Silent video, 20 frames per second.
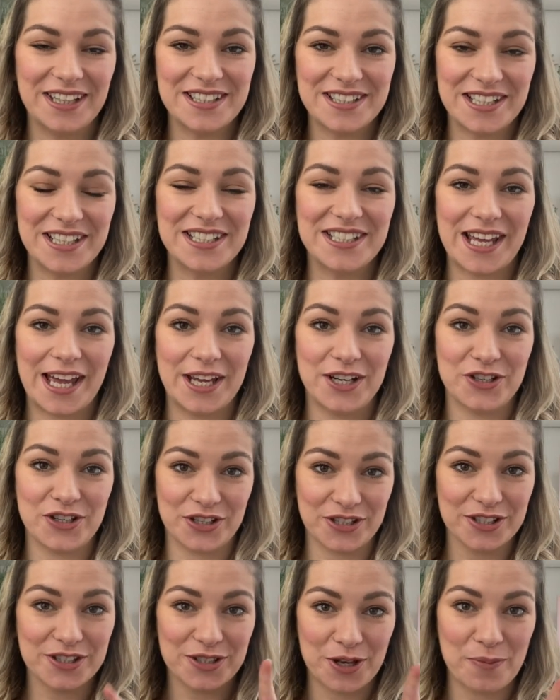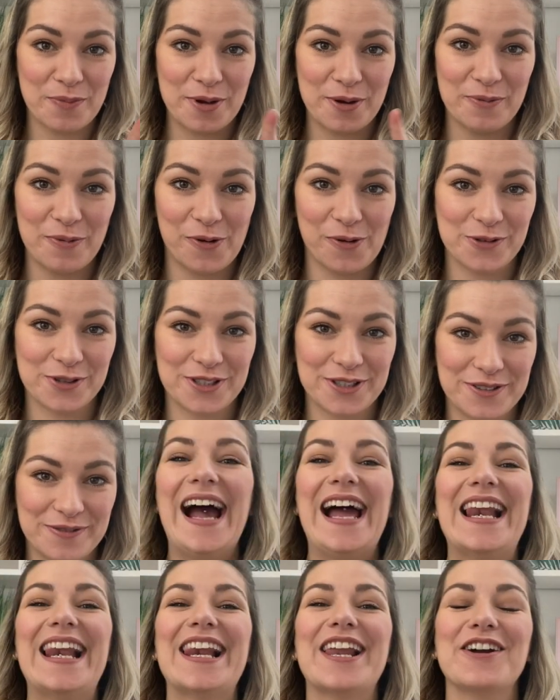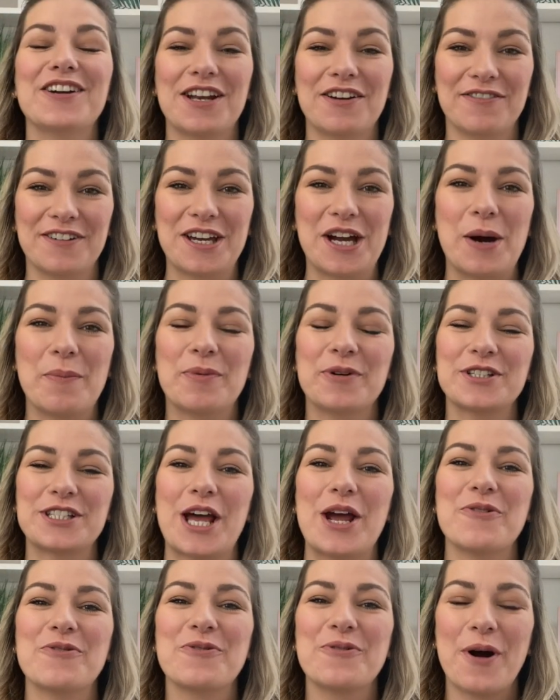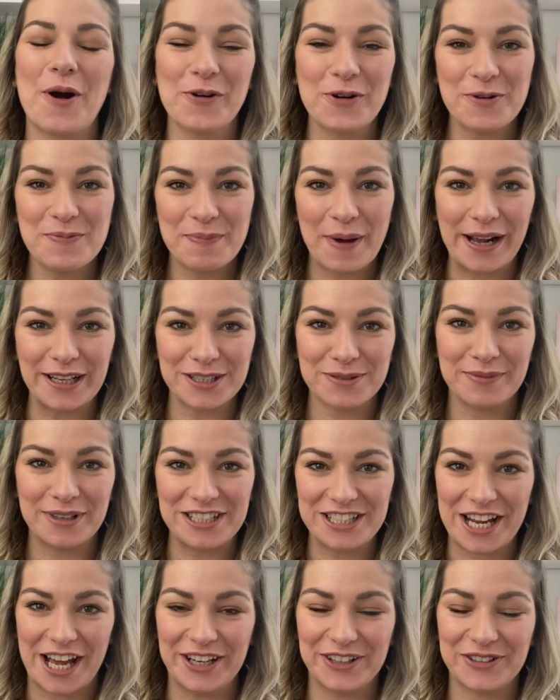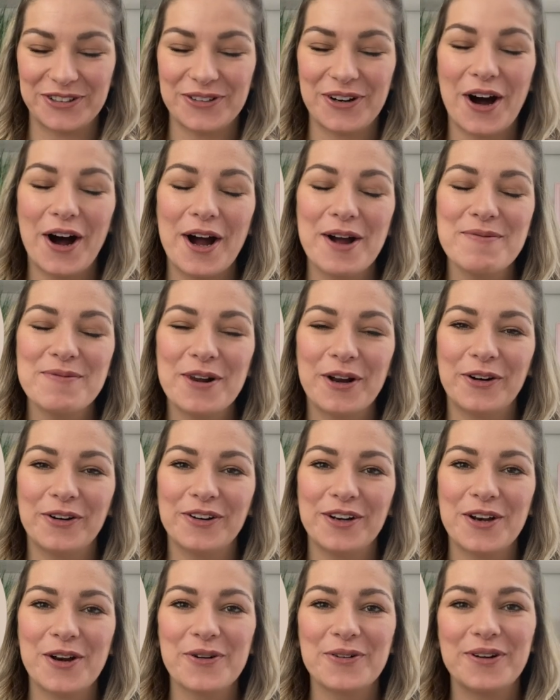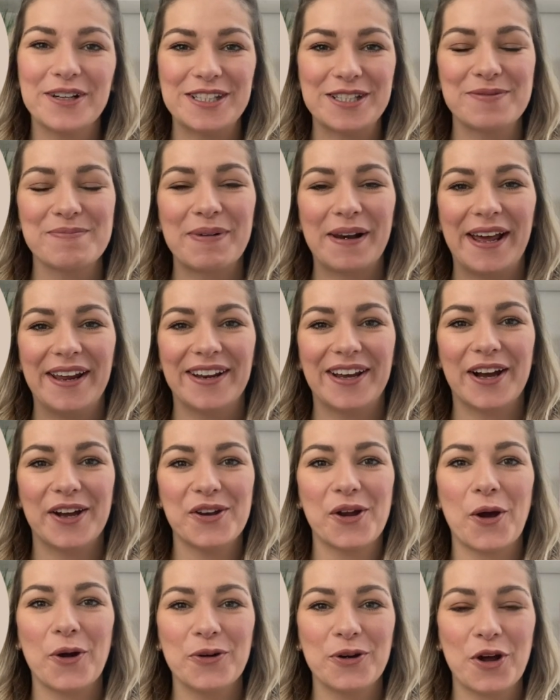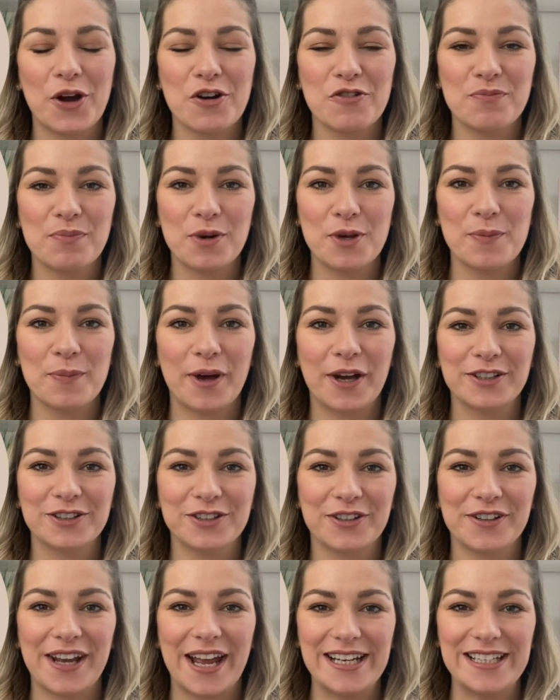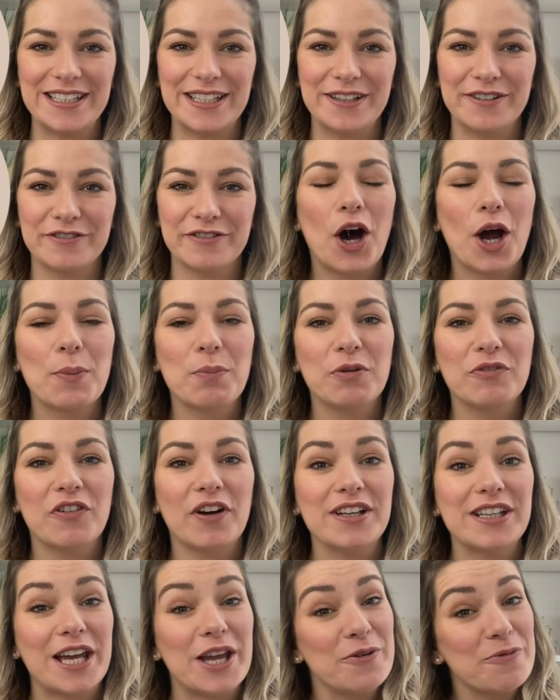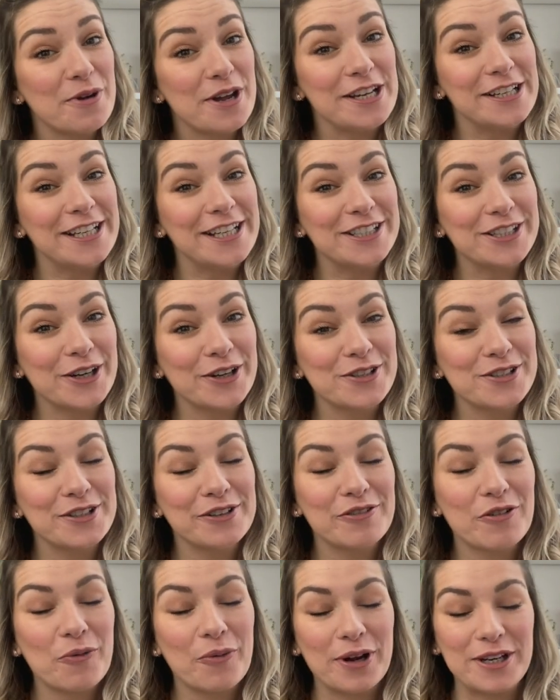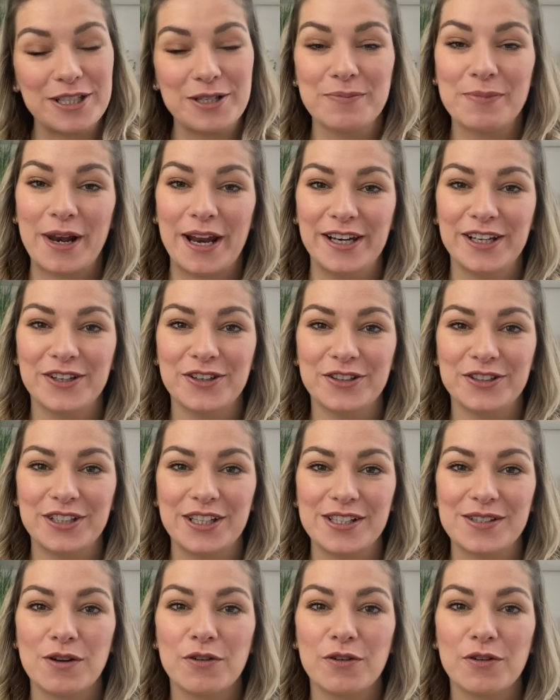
It's contagious, so be warned. Hello, lovely couples, and welcome back to my channel. I'm Lauren, wedding planner and owner of Bluebird Creative. I provide a weekly dose of wedding planning goodness